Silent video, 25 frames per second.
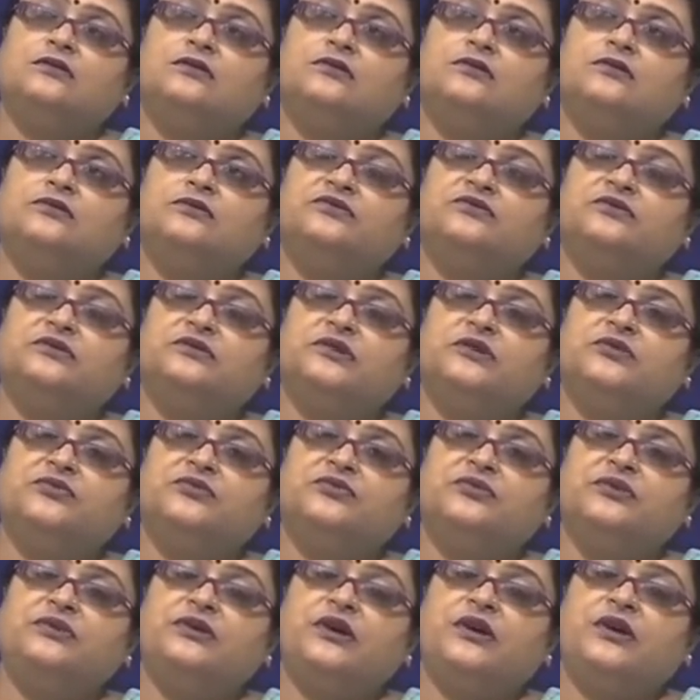
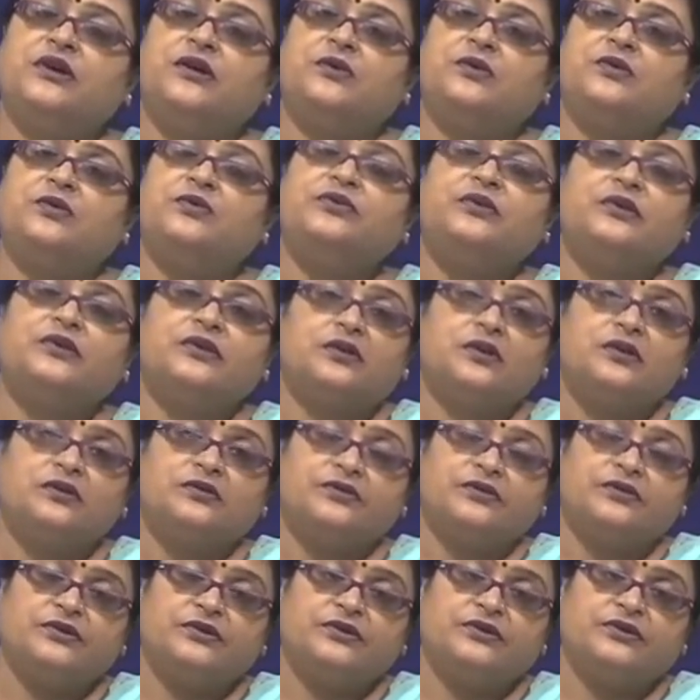we are
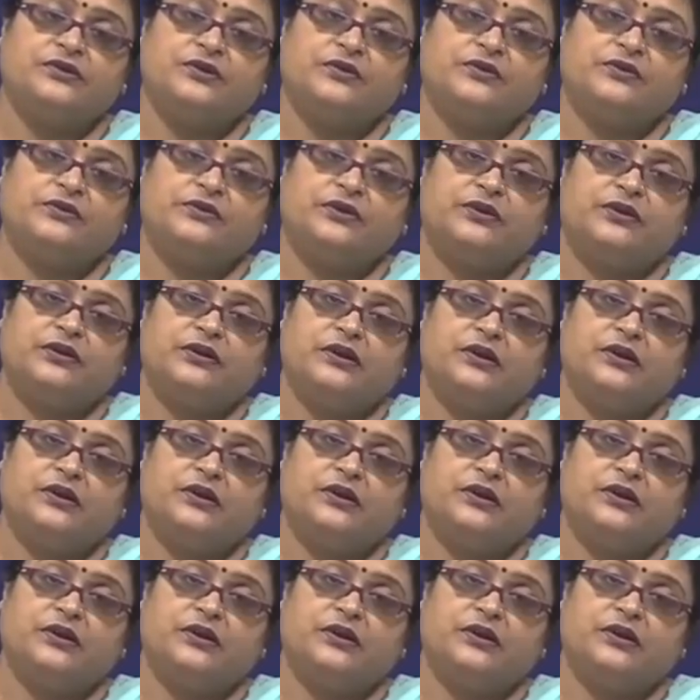overconfident of our